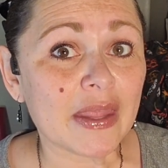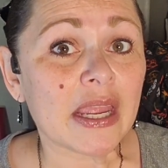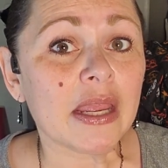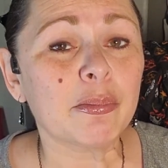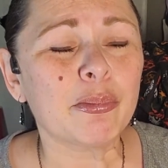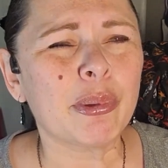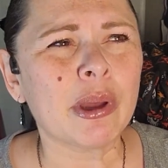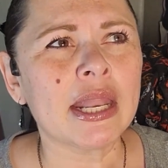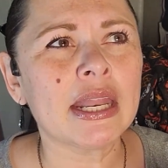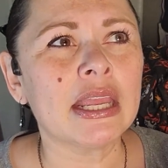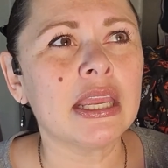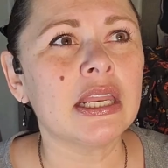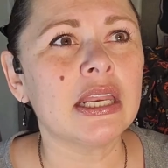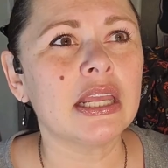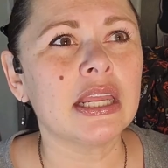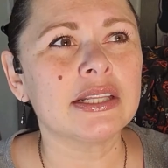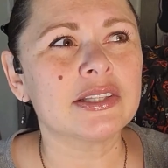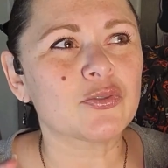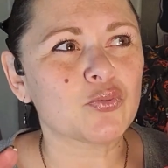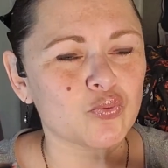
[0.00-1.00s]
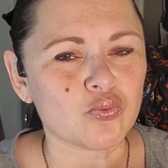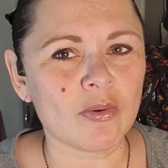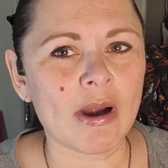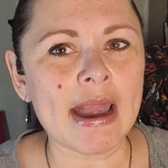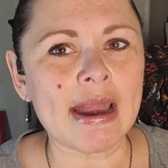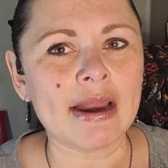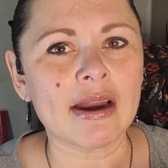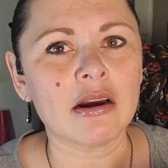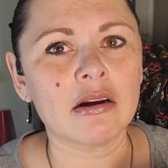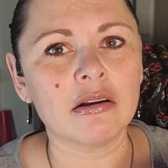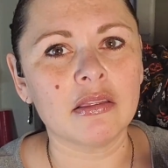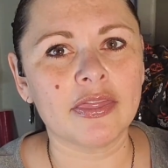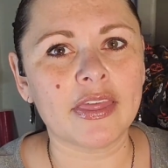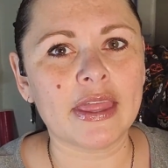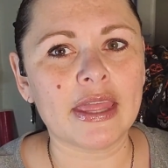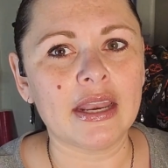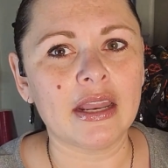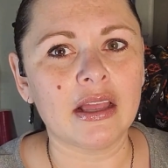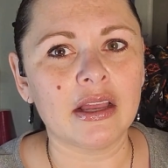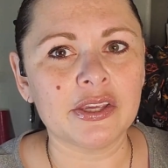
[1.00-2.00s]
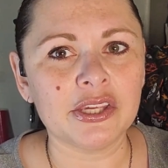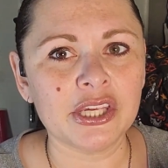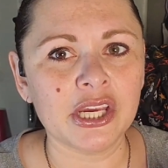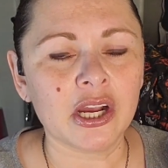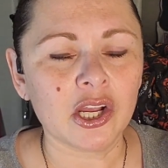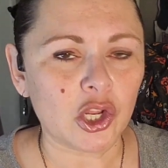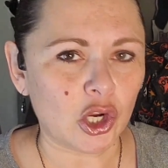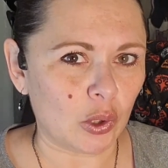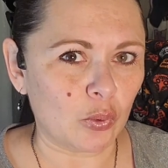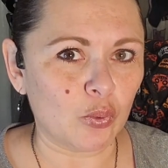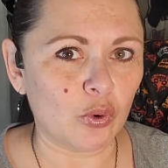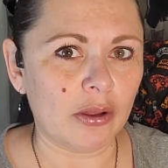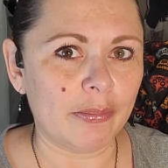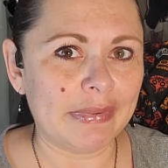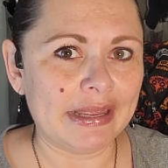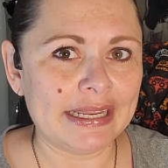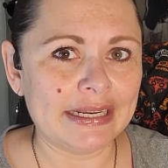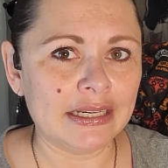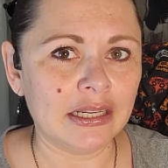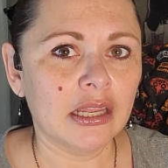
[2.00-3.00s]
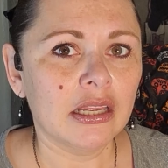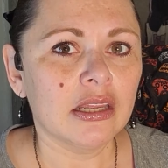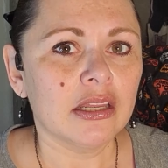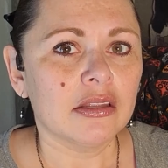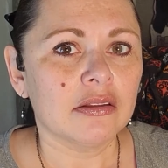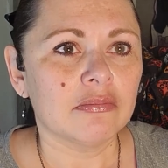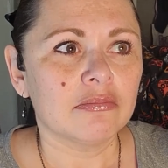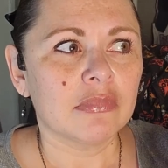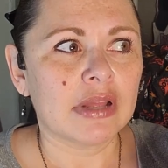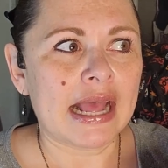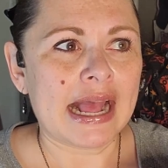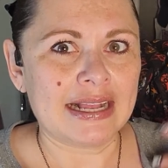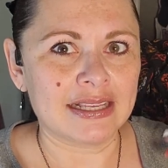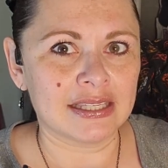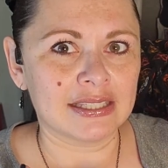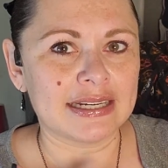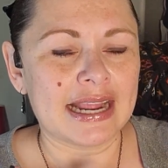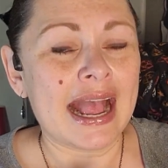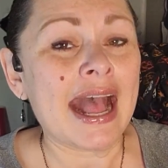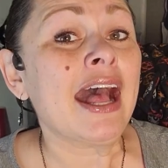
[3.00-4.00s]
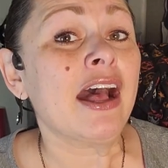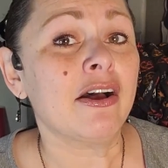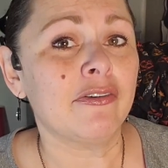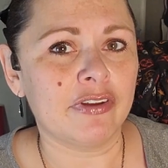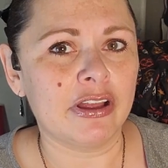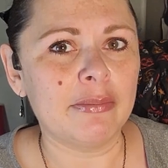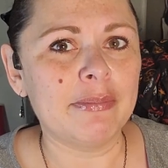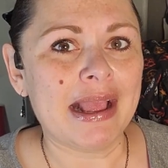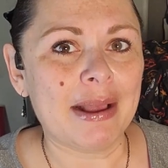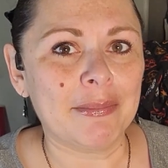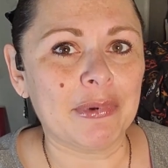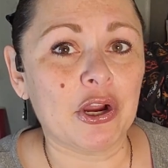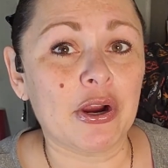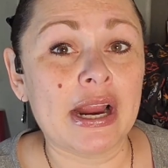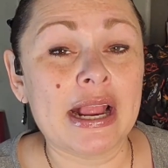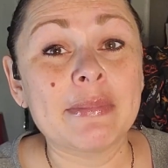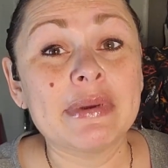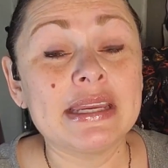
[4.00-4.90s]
But it's rare that a younger woman has to have a mammogram.